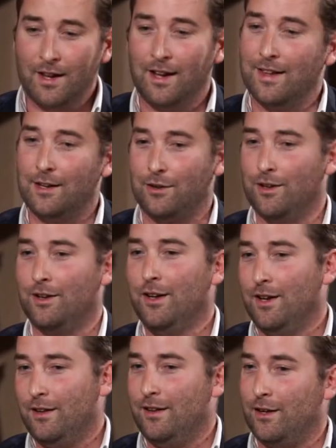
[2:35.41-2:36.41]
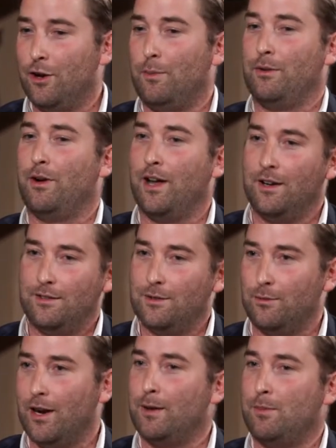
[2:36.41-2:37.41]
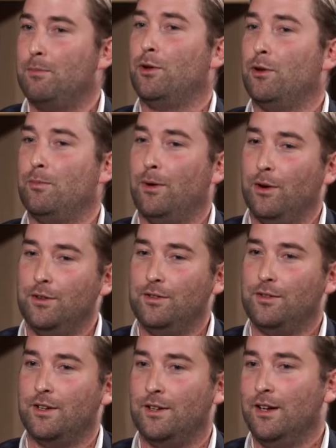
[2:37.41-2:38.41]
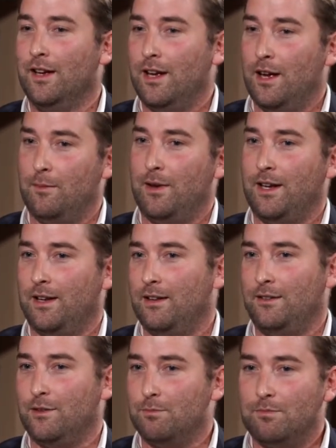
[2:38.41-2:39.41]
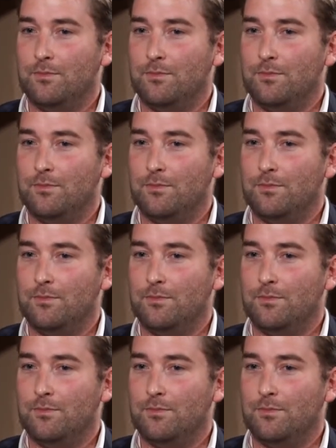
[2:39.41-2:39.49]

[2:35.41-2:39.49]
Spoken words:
And they got the copywriter to write up a blog post and make it